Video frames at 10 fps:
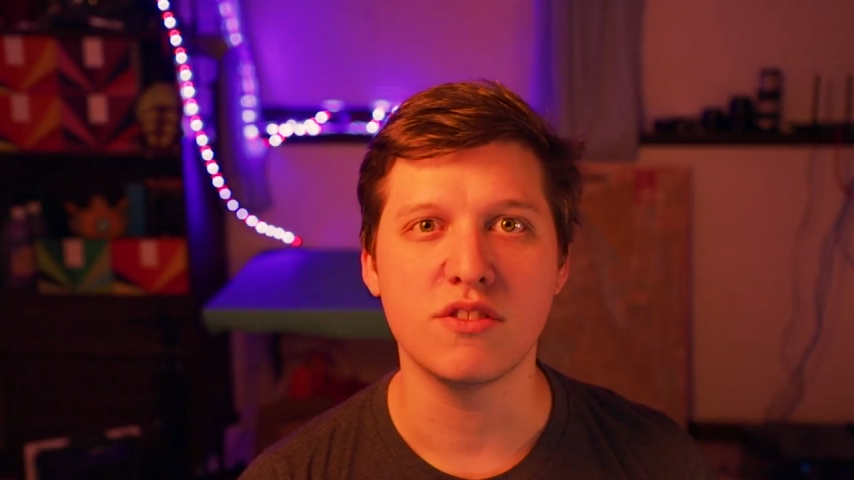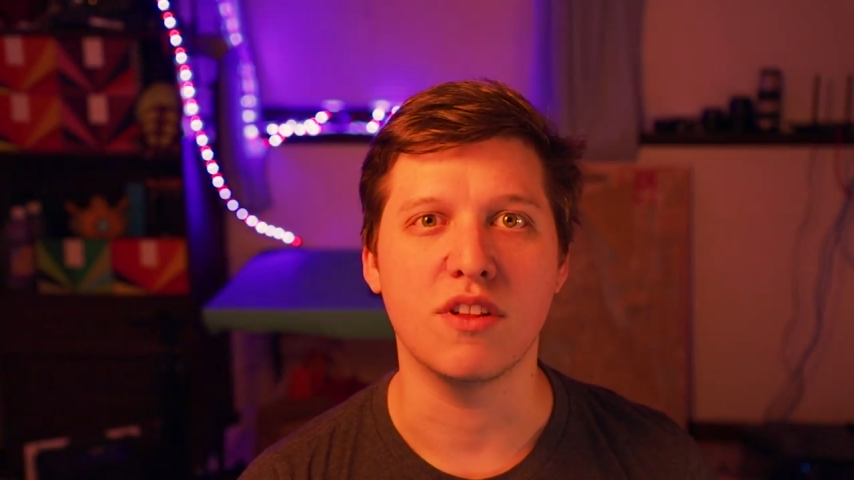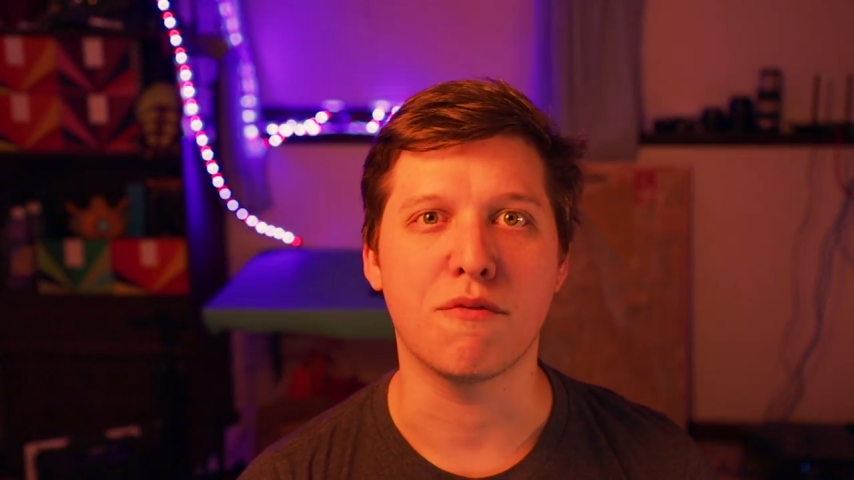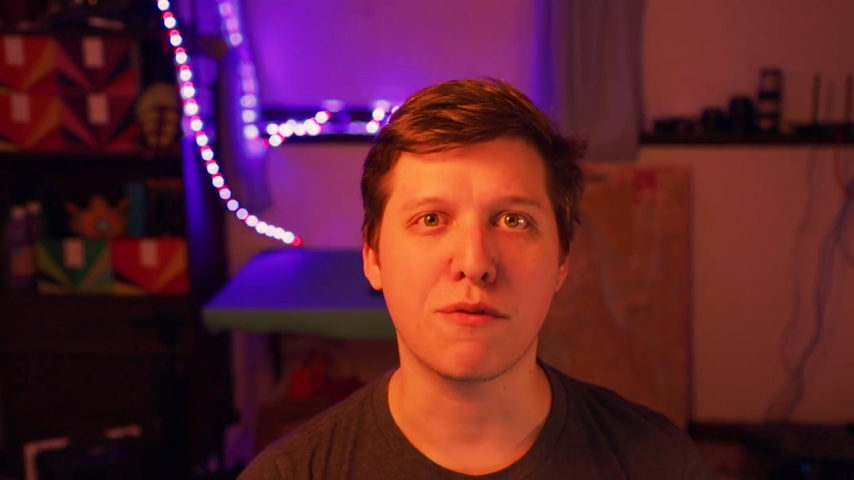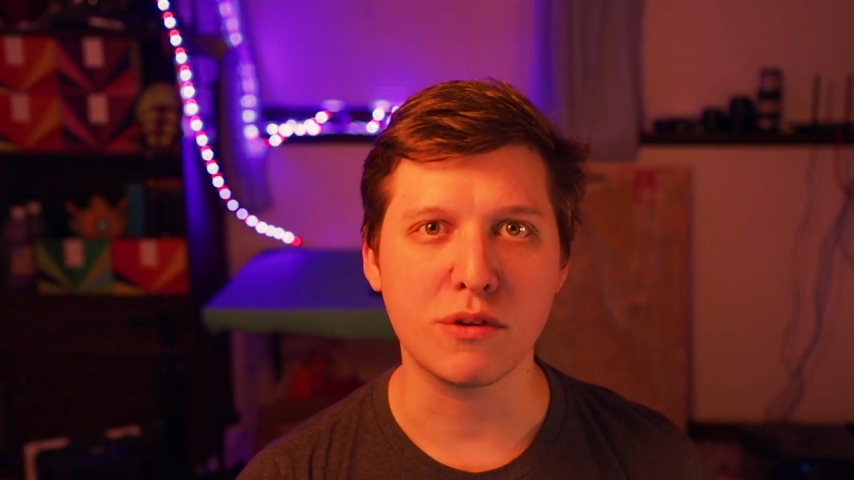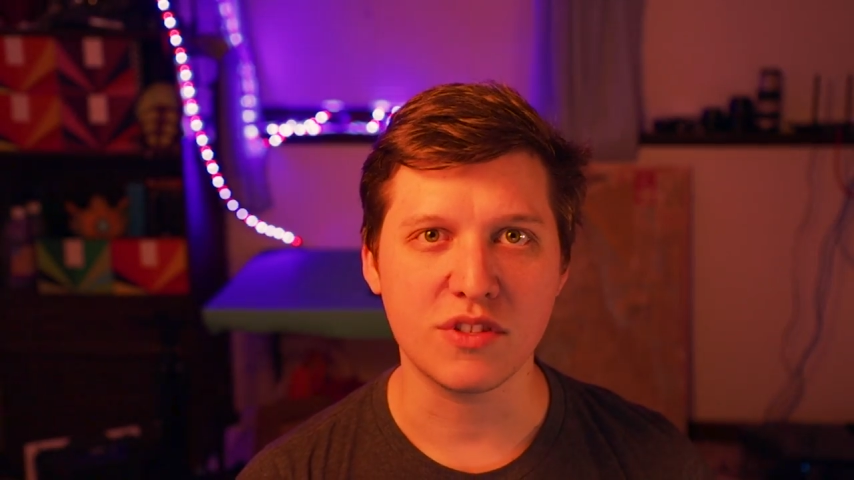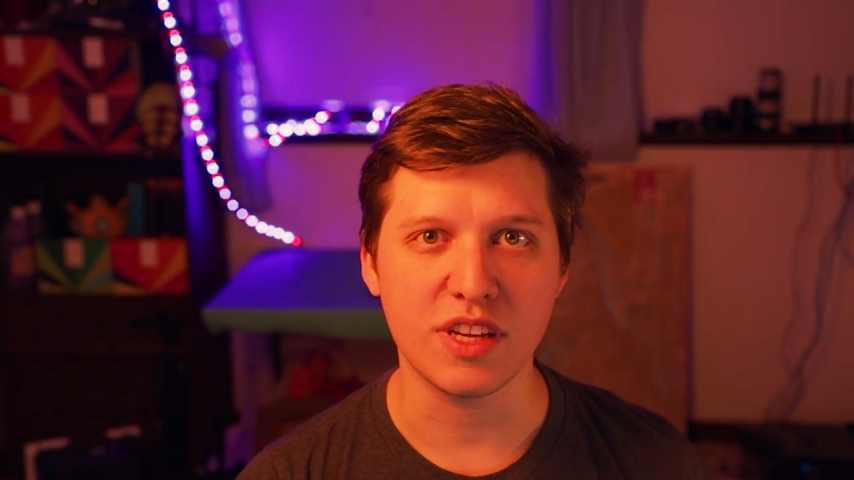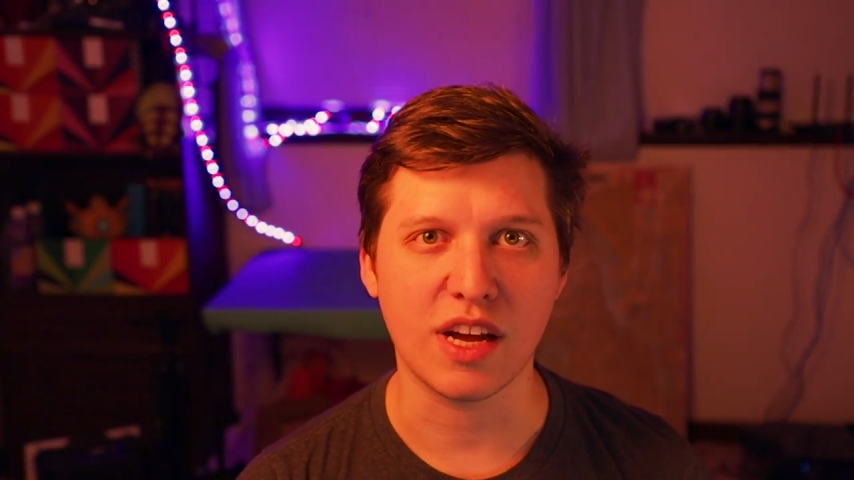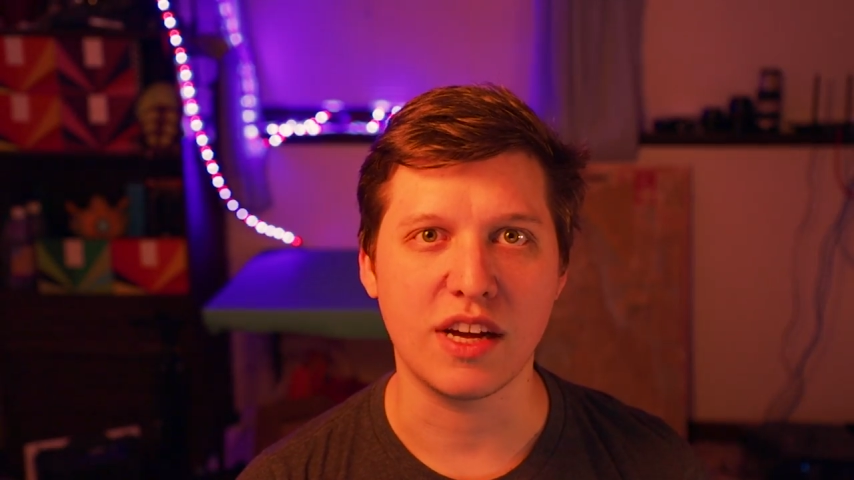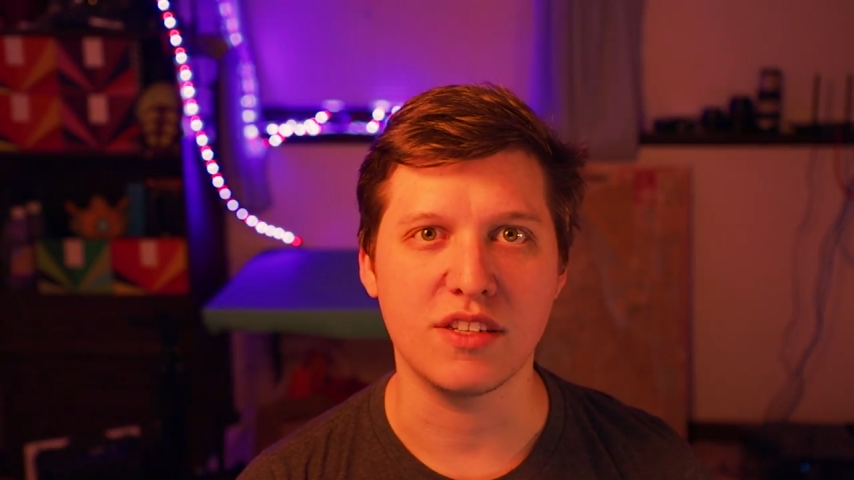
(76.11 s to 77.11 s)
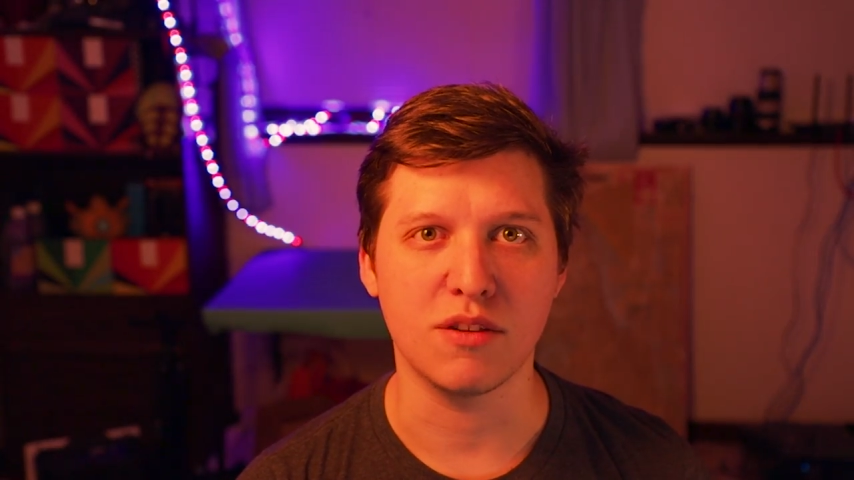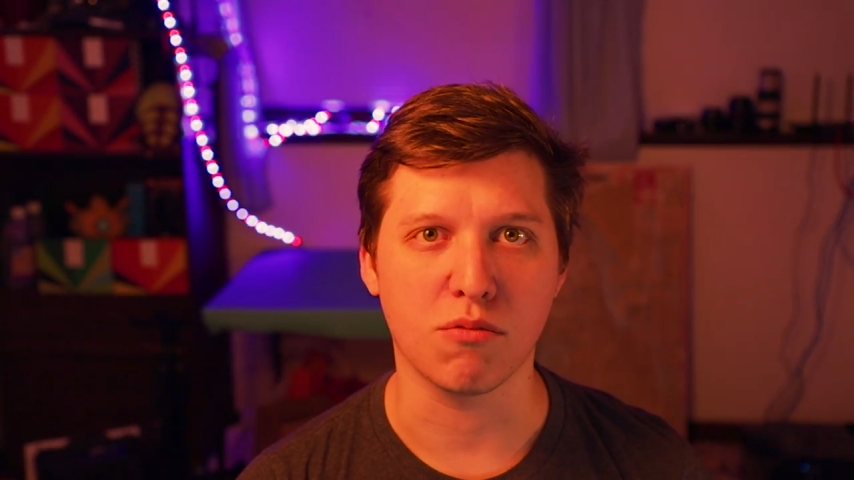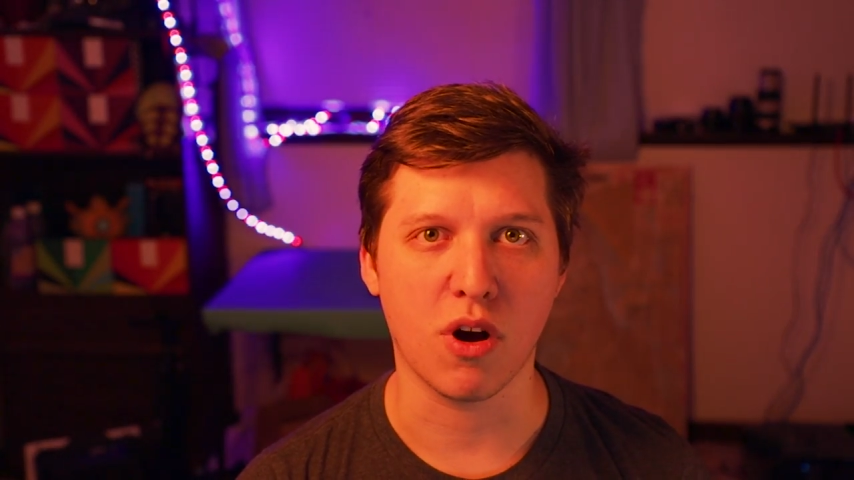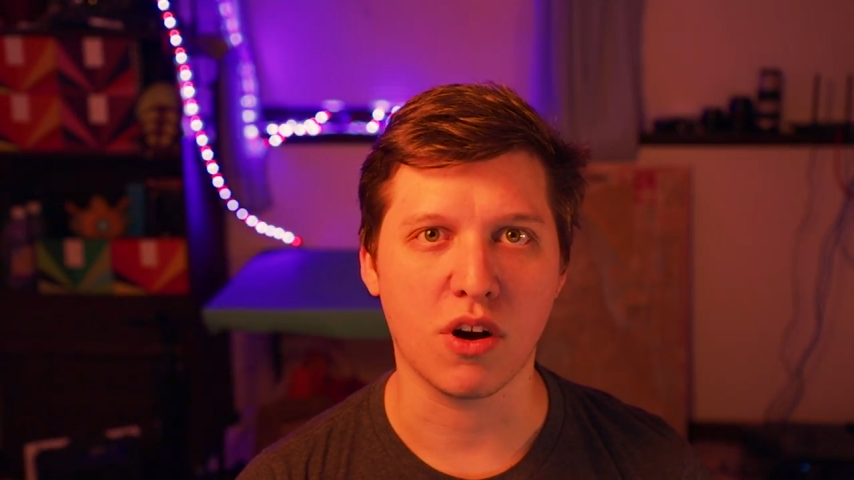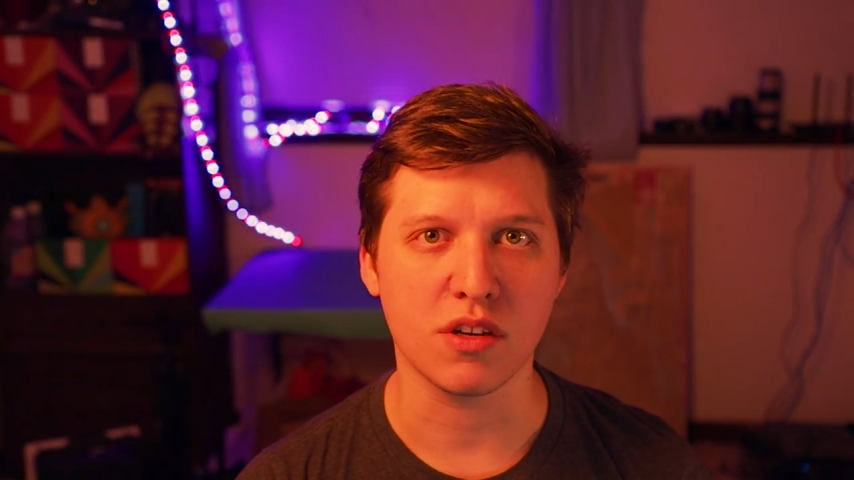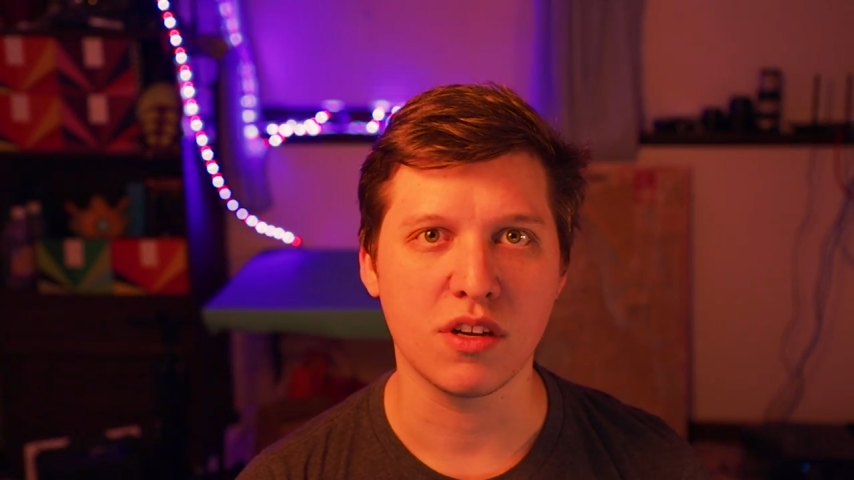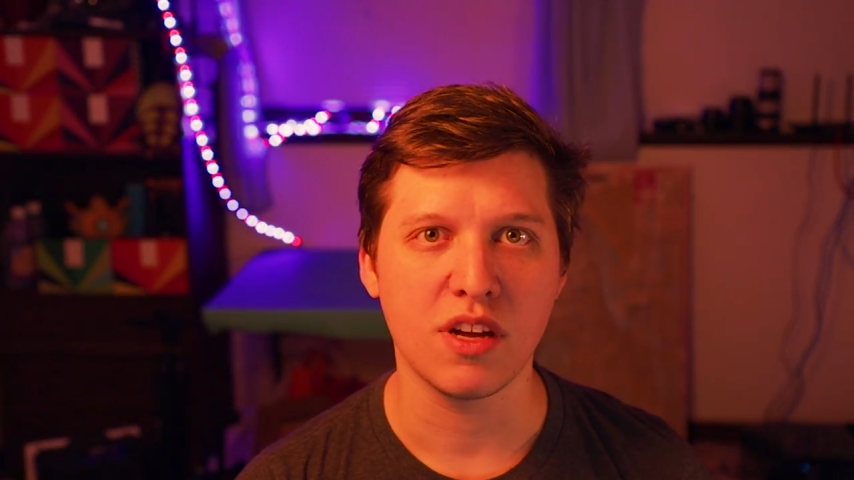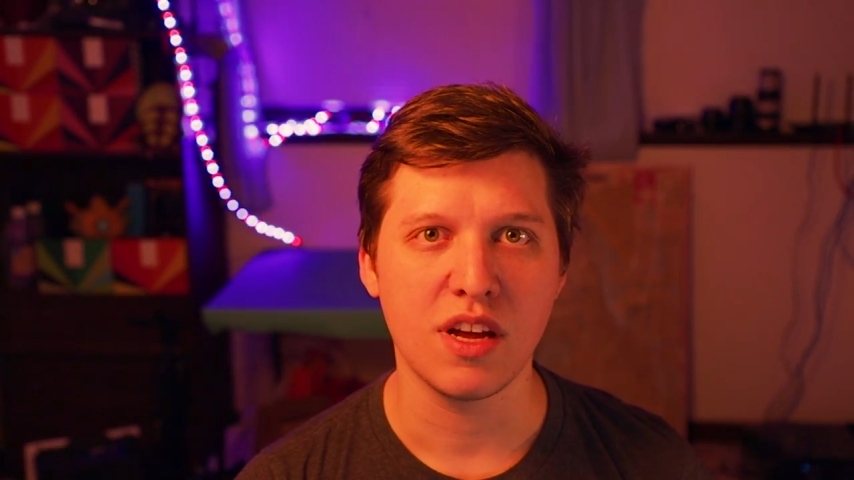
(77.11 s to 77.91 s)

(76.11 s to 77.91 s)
So the first thing I did wrong